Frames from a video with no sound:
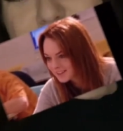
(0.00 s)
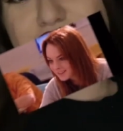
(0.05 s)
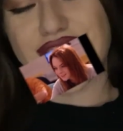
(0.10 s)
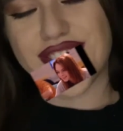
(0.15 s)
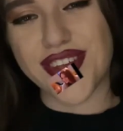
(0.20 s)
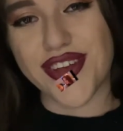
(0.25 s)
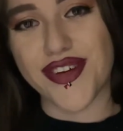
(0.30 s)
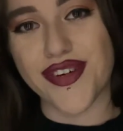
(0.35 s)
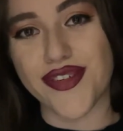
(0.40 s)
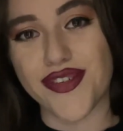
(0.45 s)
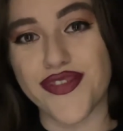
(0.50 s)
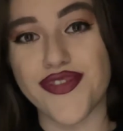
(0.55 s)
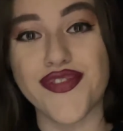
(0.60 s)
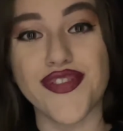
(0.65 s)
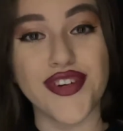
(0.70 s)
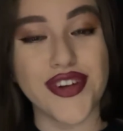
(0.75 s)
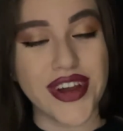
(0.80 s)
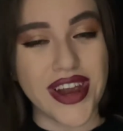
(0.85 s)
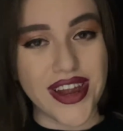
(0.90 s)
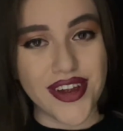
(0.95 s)
So
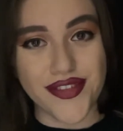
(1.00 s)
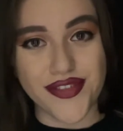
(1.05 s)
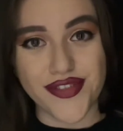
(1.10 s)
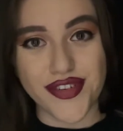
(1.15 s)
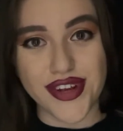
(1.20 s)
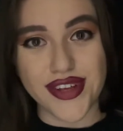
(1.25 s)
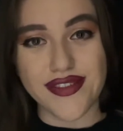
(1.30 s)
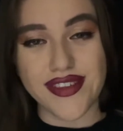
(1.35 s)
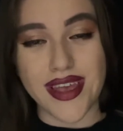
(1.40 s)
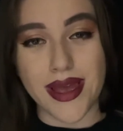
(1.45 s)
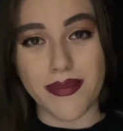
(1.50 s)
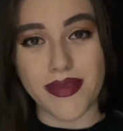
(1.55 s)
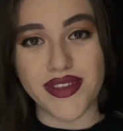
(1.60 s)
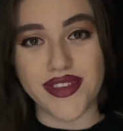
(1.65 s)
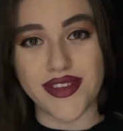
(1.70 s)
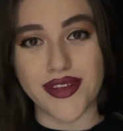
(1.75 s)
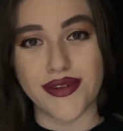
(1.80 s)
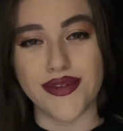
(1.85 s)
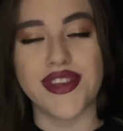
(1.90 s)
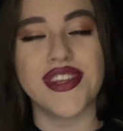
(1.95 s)
for our first
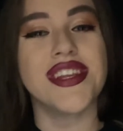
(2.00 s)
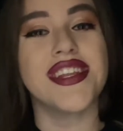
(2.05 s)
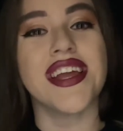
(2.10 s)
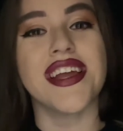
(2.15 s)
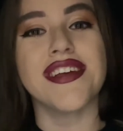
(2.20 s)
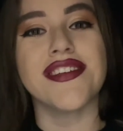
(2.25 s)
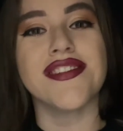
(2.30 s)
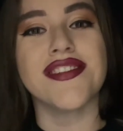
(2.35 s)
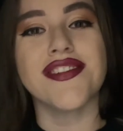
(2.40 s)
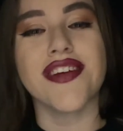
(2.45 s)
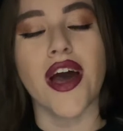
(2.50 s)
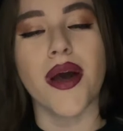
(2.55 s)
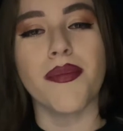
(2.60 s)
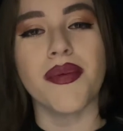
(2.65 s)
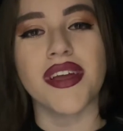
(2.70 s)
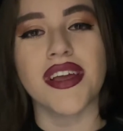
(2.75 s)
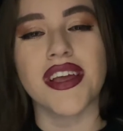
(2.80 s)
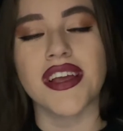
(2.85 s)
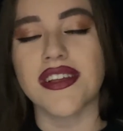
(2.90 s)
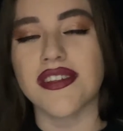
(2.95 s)
episode, today's
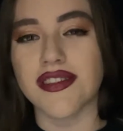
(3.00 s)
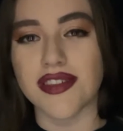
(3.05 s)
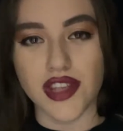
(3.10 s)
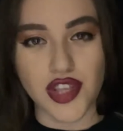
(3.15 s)
topic is